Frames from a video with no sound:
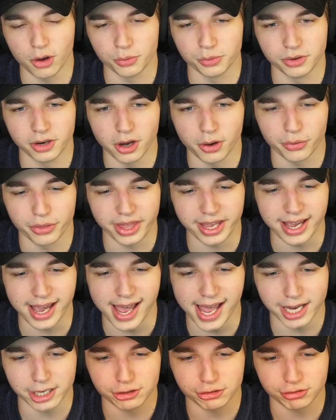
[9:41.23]
no, they
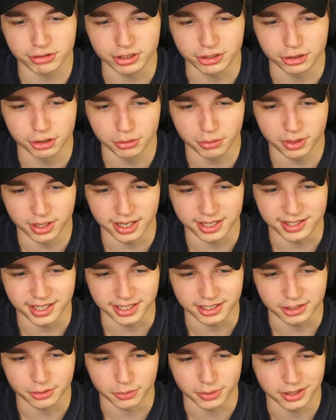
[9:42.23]
actually do want to
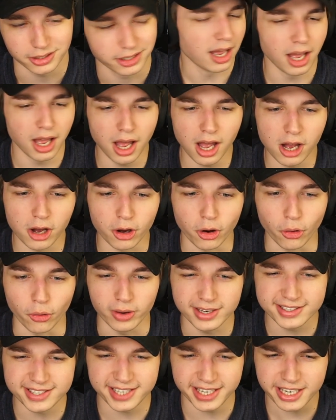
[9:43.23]
take the whale. Oh,
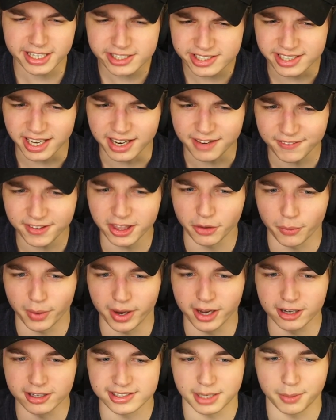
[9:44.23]
is he saving the
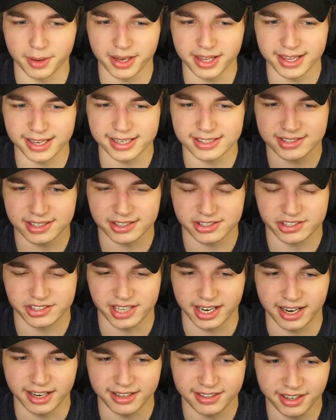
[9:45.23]
whale? Is that why they use a
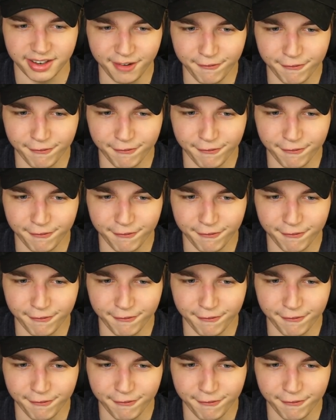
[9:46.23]
sedative?